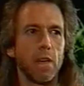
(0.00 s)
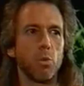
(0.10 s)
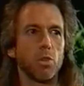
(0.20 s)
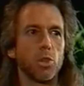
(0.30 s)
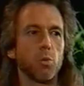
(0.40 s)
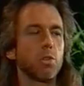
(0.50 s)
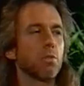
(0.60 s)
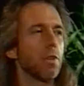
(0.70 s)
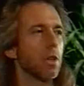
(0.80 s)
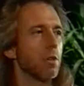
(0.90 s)
And when she went
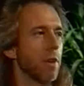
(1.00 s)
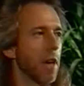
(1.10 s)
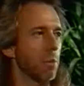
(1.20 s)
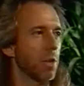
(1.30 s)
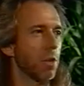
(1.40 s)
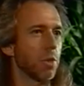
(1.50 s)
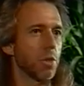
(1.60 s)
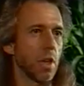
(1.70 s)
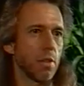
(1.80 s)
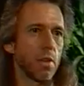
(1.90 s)
to feed her family, there
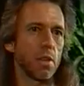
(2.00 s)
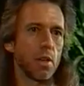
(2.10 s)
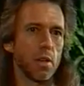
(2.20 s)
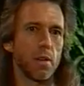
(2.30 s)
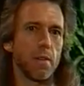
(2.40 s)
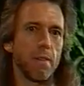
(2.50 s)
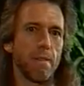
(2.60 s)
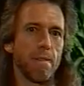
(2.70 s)
was nothing there.